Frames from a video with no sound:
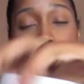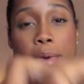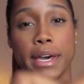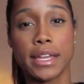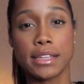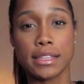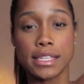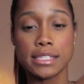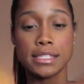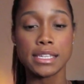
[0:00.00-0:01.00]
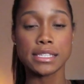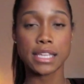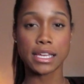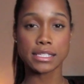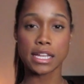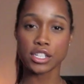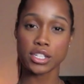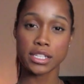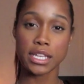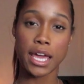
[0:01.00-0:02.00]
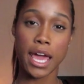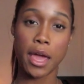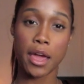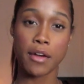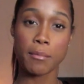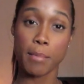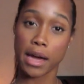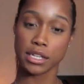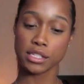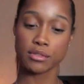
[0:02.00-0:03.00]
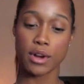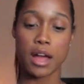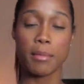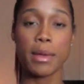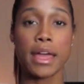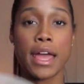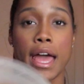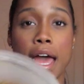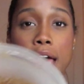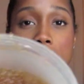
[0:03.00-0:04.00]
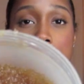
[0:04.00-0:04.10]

But this is essentially a body scrub, and